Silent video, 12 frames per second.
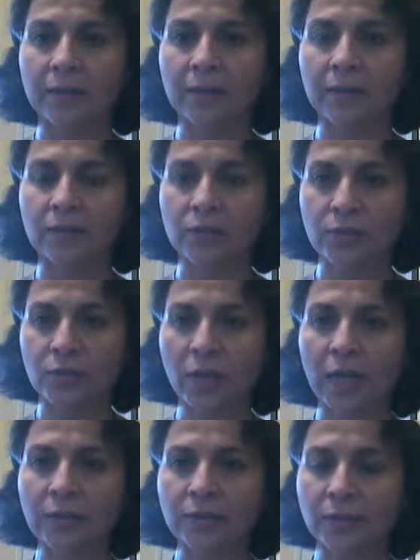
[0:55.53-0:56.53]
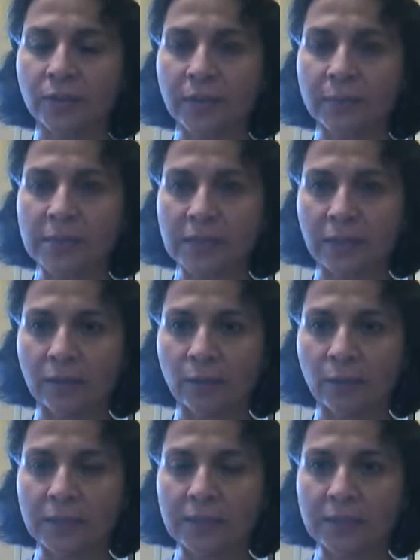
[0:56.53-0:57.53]
the child, her name is
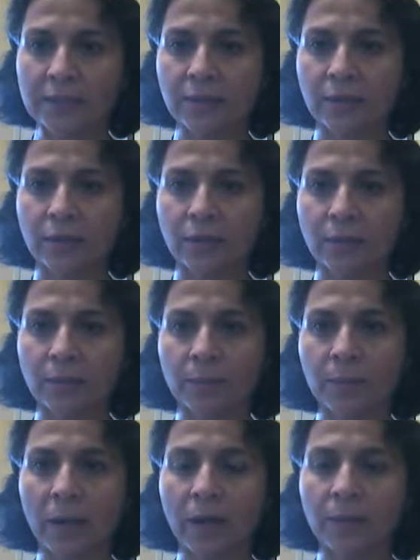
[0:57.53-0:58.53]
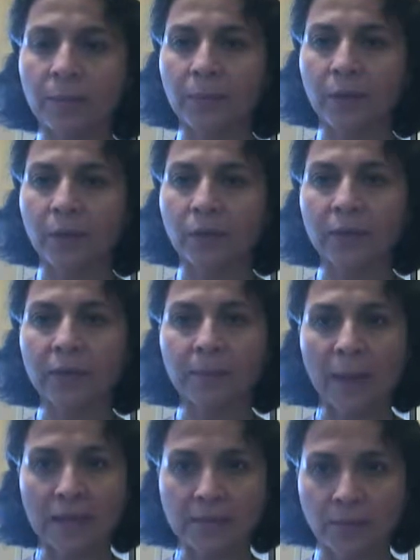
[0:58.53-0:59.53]
Eloise, her mom already
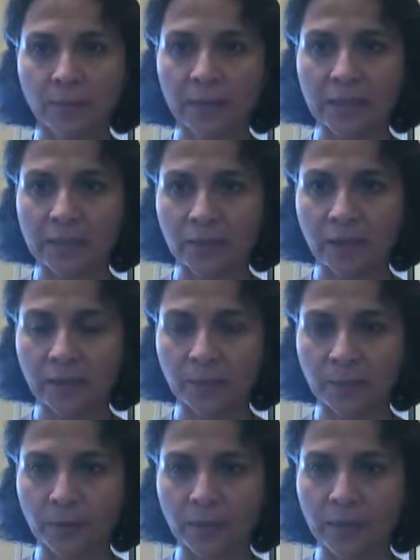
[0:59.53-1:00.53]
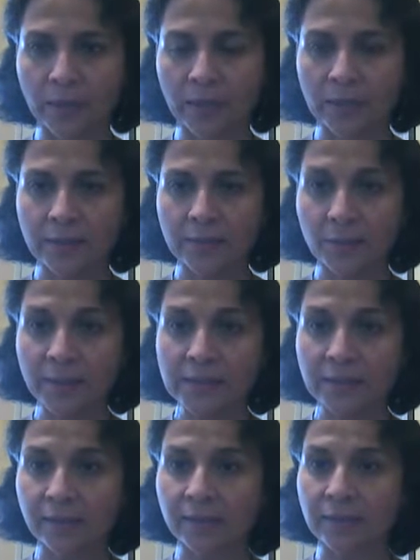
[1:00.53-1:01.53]
passed away in childbirth, so
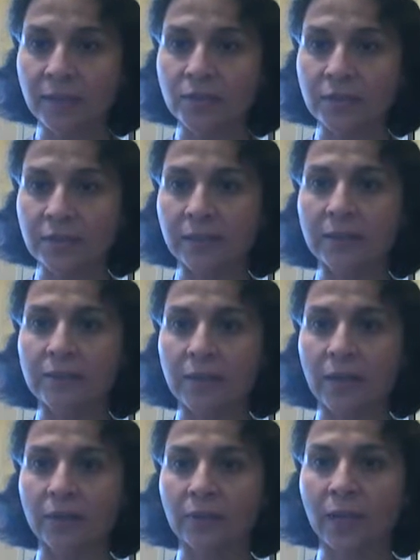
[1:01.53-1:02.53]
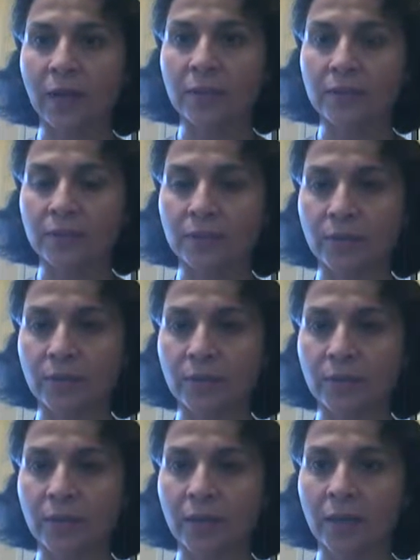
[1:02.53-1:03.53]
basically that just leaves Kevin Costner